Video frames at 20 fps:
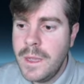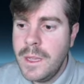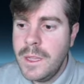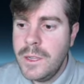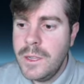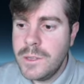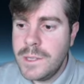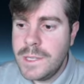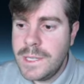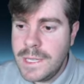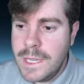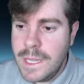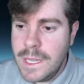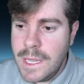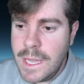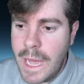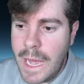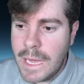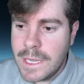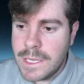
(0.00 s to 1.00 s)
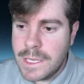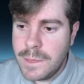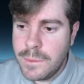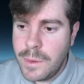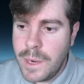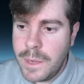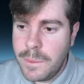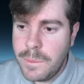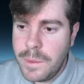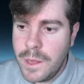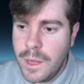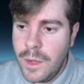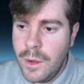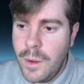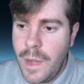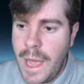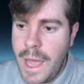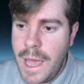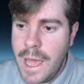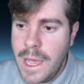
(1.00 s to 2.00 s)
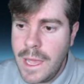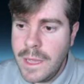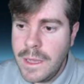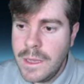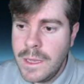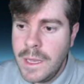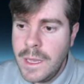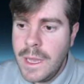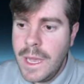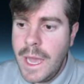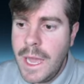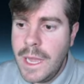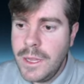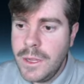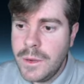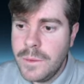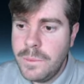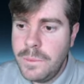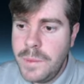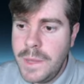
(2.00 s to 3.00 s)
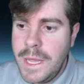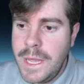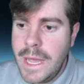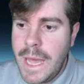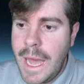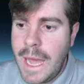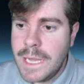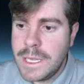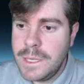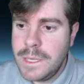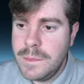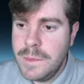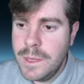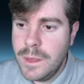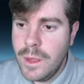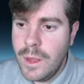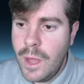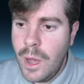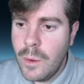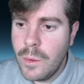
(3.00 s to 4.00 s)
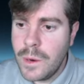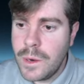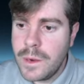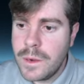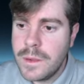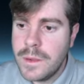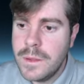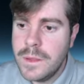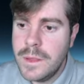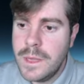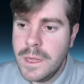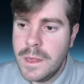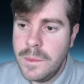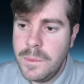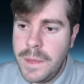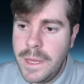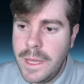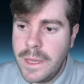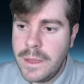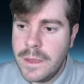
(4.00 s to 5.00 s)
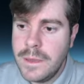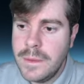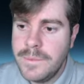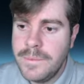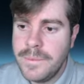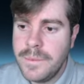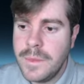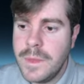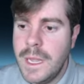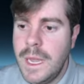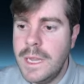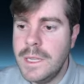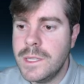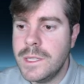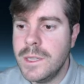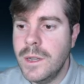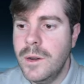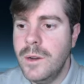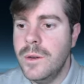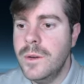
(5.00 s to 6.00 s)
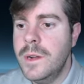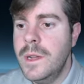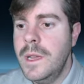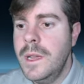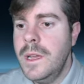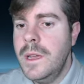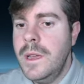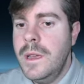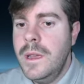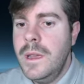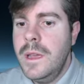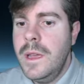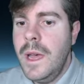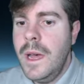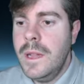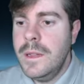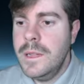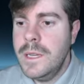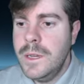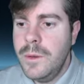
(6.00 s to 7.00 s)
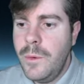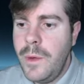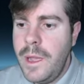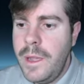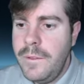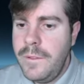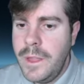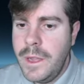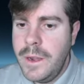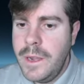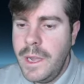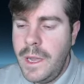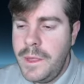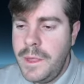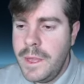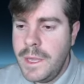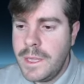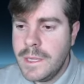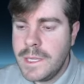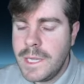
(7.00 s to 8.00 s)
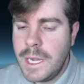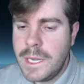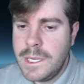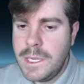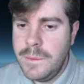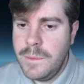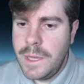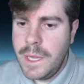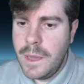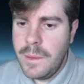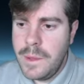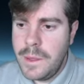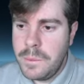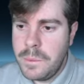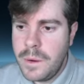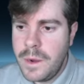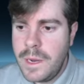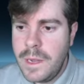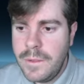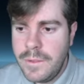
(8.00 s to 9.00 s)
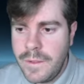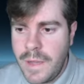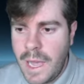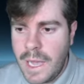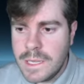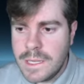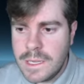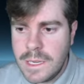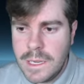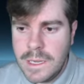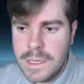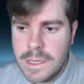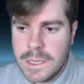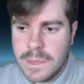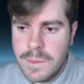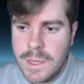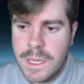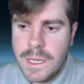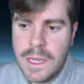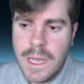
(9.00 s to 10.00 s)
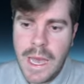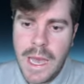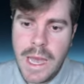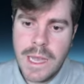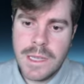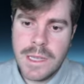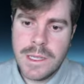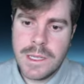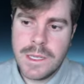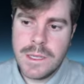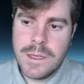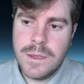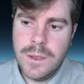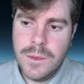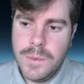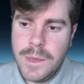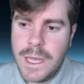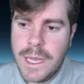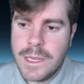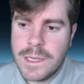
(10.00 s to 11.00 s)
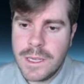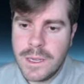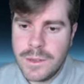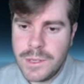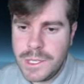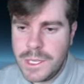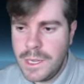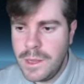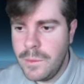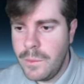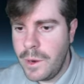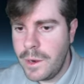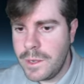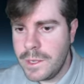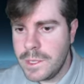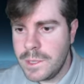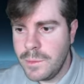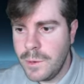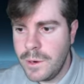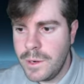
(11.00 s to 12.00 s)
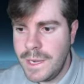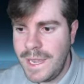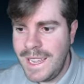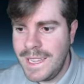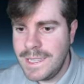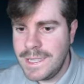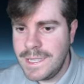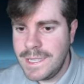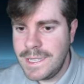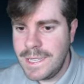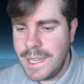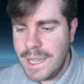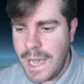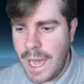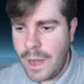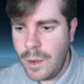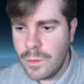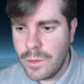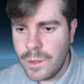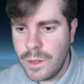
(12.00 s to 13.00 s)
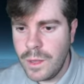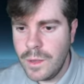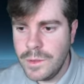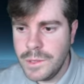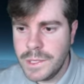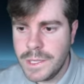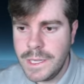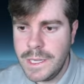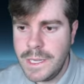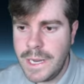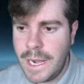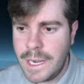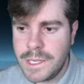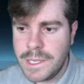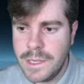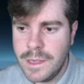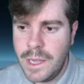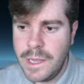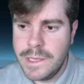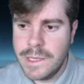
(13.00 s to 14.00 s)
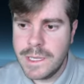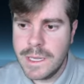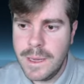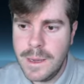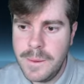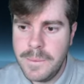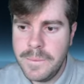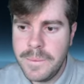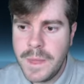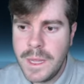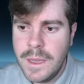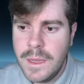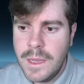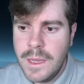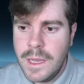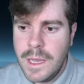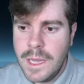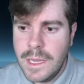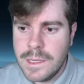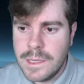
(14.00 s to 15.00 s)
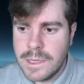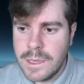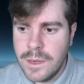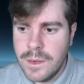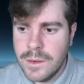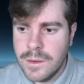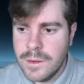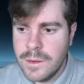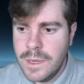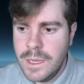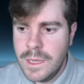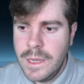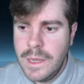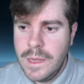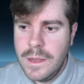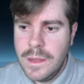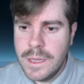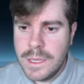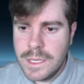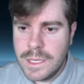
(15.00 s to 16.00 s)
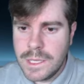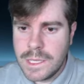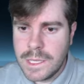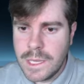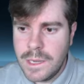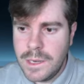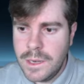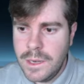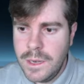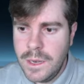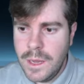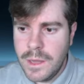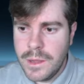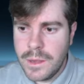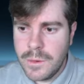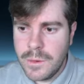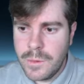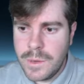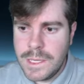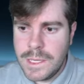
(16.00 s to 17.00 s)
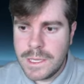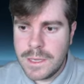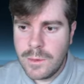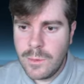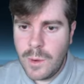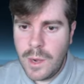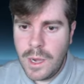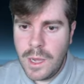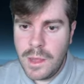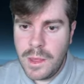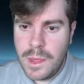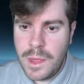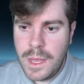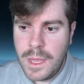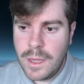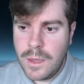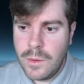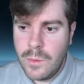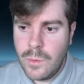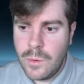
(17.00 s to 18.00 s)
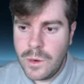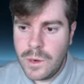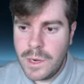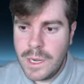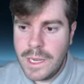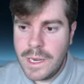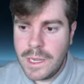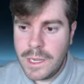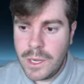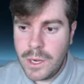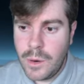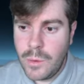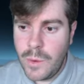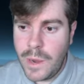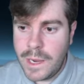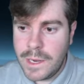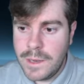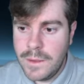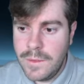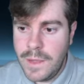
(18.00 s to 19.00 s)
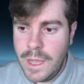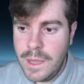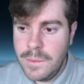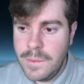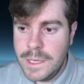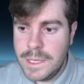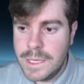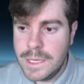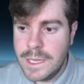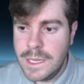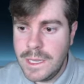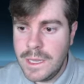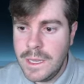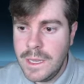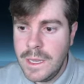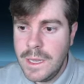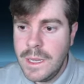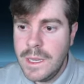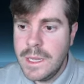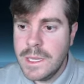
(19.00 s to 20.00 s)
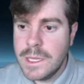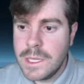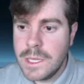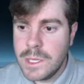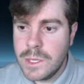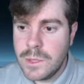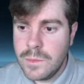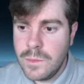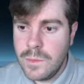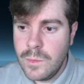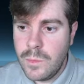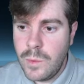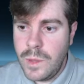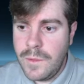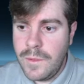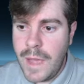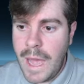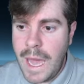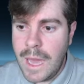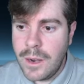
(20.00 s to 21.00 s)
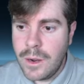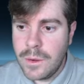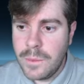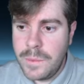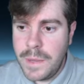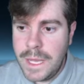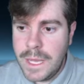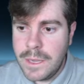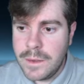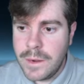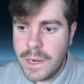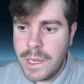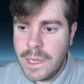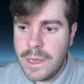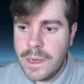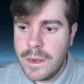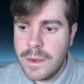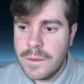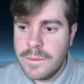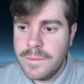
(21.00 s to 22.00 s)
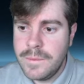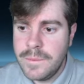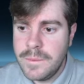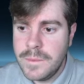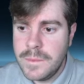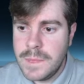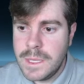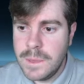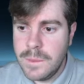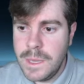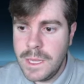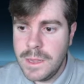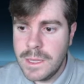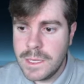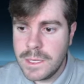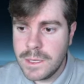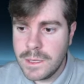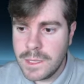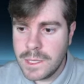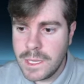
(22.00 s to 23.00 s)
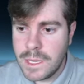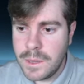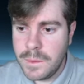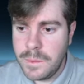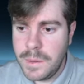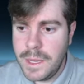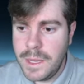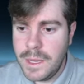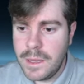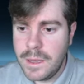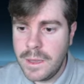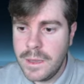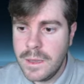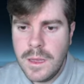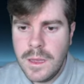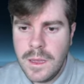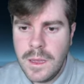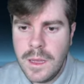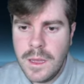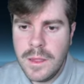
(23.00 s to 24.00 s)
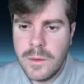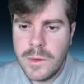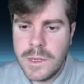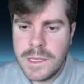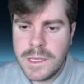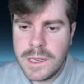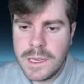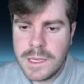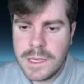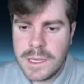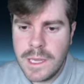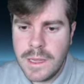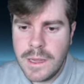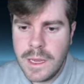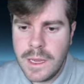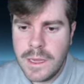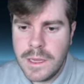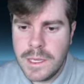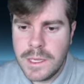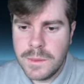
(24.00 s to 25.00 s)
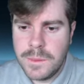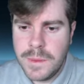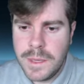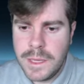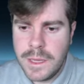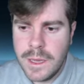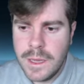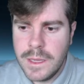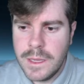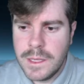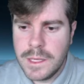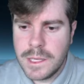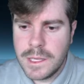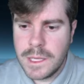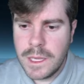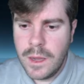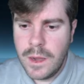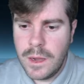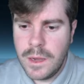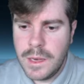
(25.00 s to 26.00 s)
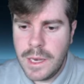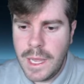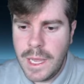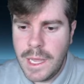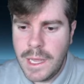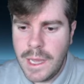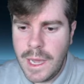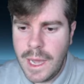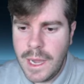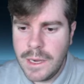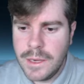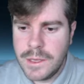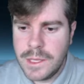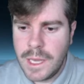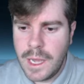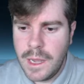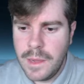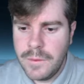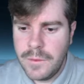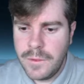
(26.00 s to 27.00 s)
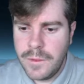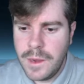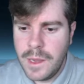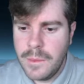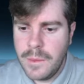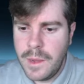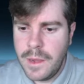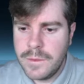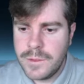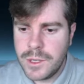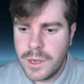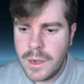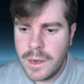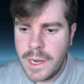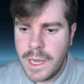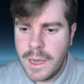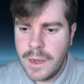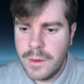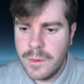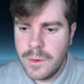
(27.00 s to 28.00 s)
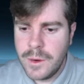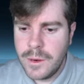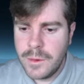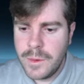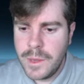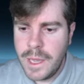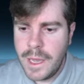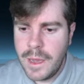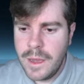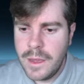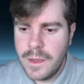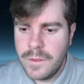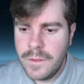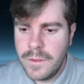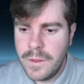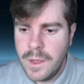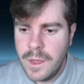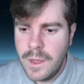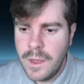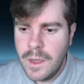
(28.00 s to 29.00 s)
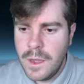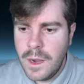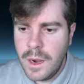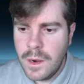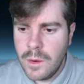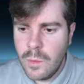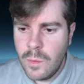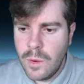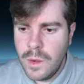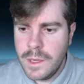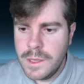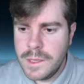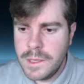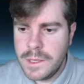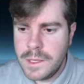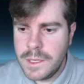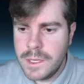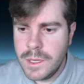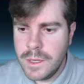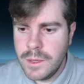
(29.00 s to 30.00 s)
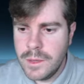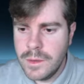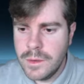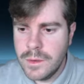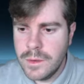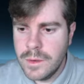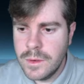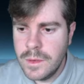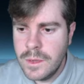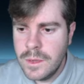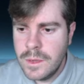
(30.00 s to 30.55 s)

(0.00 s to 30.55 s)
Your C has to break below A, and your B has to be lower than the peak. And so Elliott Wave Theory, I think, is actually becoming pretty fascinating to me as you begin to understand the markets more and see how closely it actually lines up. And so this is another reason why I think we're in a corrective ABC, is because we've had our peak right here. To me, this looks like a peak. And the reason I say that is because on a higher time frame, I've drawn out where we have our 1, 2,